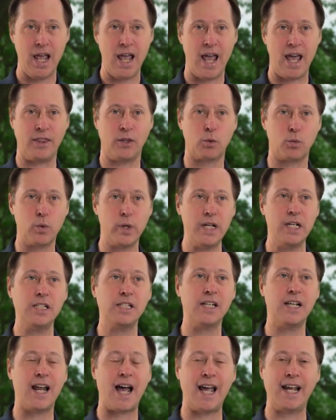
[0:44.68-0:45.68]
And the
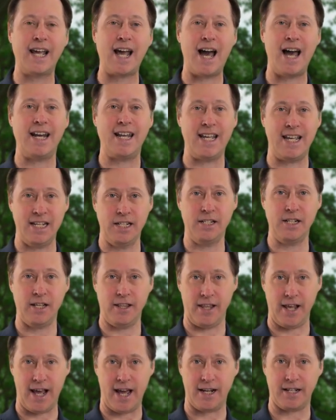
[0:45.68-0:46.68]
reason I got into
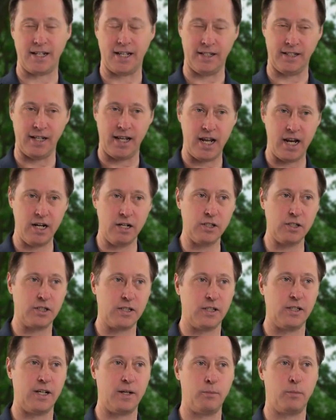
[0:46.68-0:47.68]
that, and here's
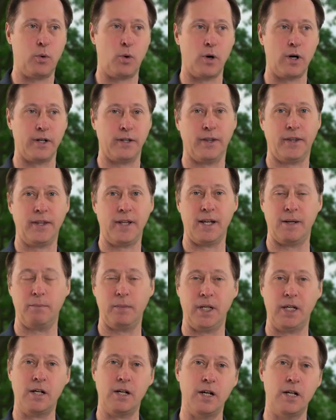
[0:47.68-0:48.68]
the important thing,
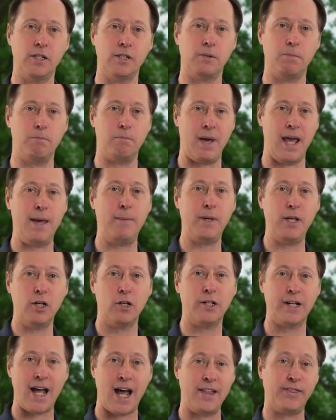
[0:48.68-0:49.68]
because maybe
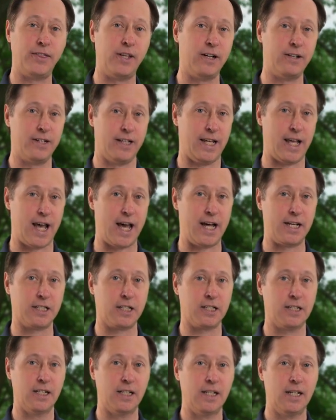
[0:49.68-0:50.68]
you're not there
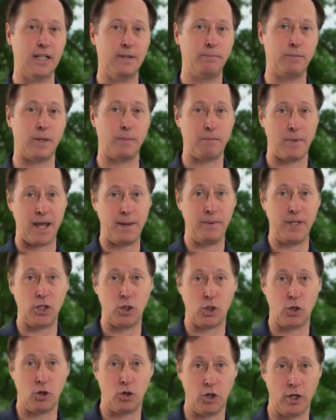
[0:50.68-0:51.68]
yet, but maybe
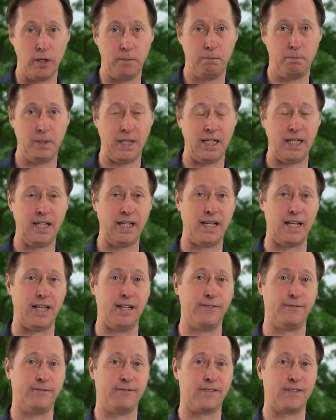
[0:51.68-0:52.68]
you could be
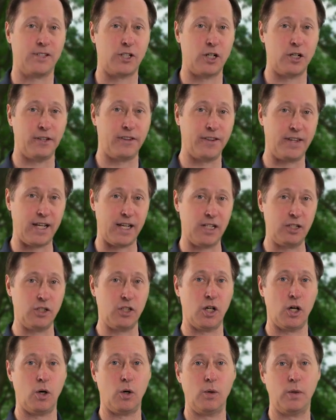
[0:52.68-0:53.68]
if certain things
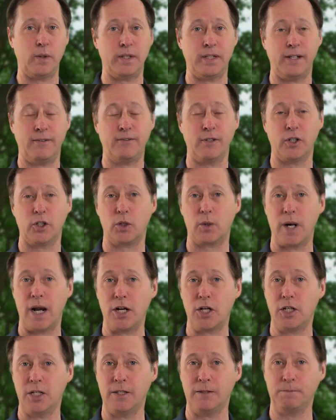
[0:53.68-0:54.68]
go a different
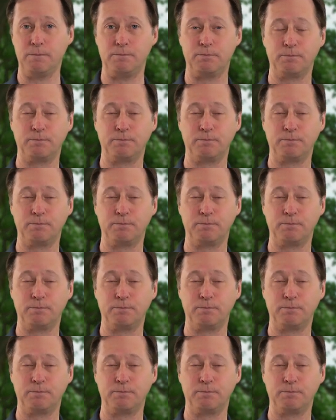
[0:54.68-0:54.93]
direction.